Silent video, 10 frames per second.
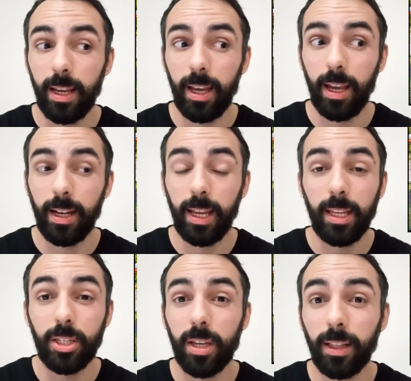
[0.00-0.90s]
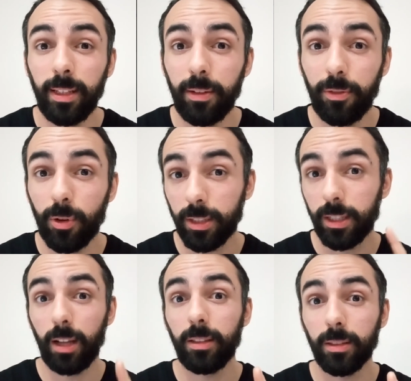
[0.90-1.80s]
And he's selling it for
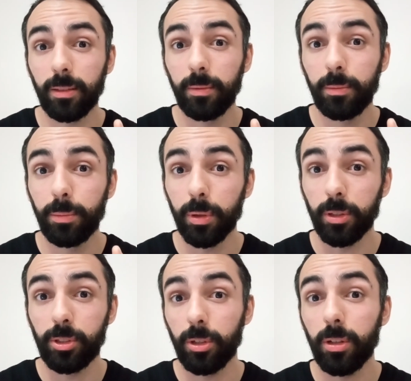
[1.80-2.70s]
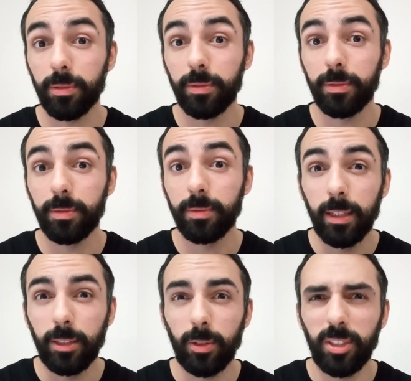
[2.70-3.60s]
$1 per serve.
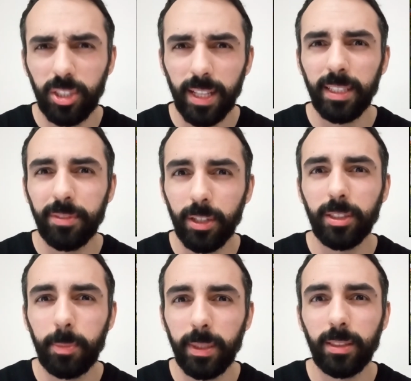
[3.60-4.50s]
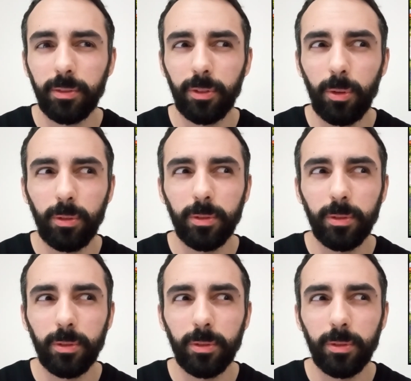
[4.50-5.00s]
So he's selling a very expensive food